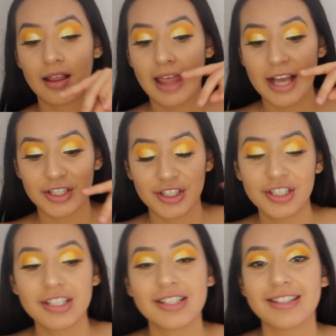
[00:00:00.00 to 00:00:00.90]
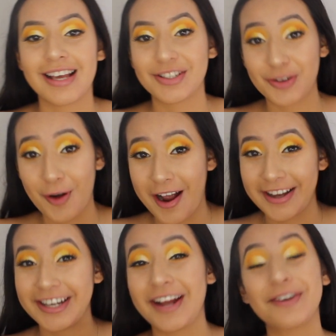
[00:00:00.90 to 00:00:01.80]
lashes. I
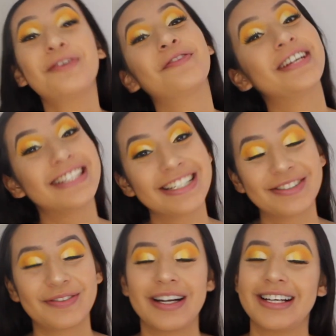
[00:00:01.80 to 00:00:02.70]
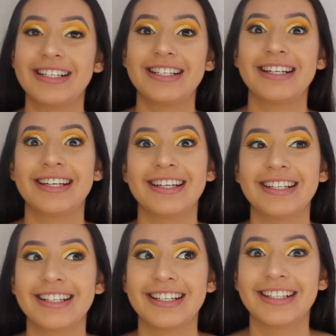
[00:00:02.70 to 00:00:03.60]
tried. I don't know if I did it right.
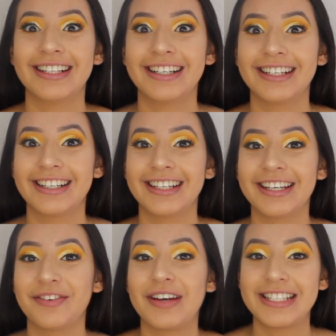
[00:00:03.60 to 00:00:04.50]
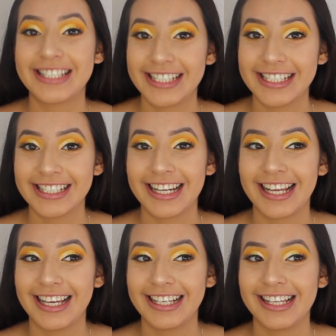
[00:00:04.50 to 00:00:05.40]
If I didn't,
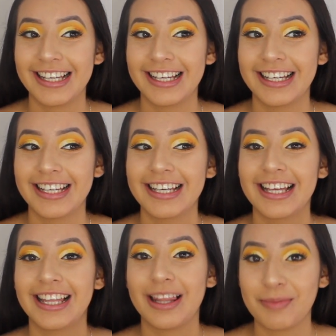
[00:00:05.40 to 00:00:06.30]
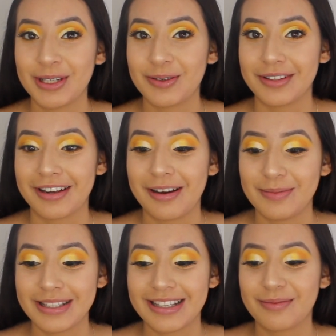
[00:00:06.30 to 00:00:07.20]
let me know in the
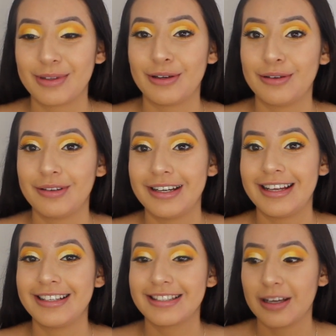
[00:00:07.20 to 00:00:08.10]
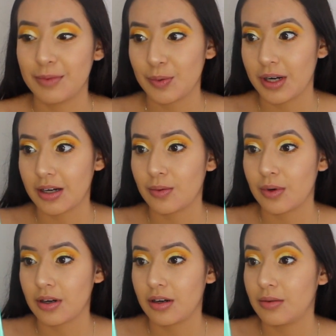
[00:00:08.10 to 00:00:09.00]
comments down below. Tell me what I
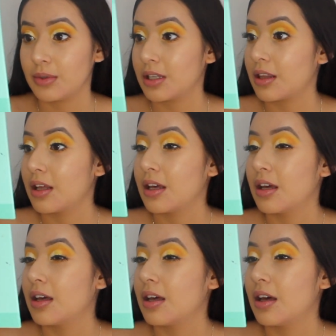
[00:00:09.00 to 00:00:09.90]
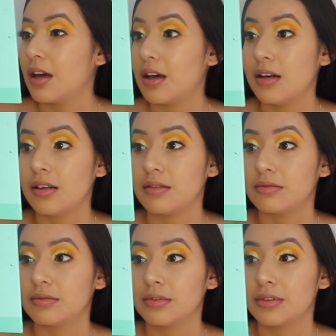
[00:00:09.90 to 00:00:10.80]
could work on with. I don't know.